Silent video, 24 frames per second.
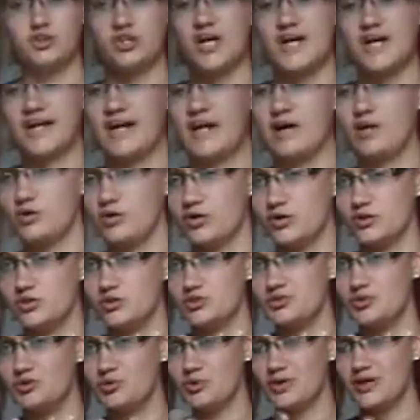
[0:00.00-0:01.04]
drying out on
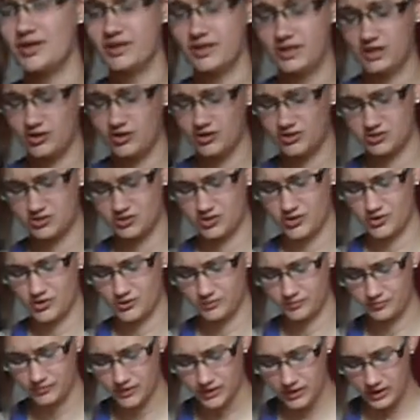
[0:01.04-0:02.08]
you too quick and
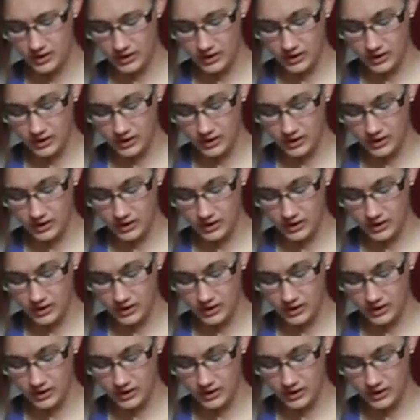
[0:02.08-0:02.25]
also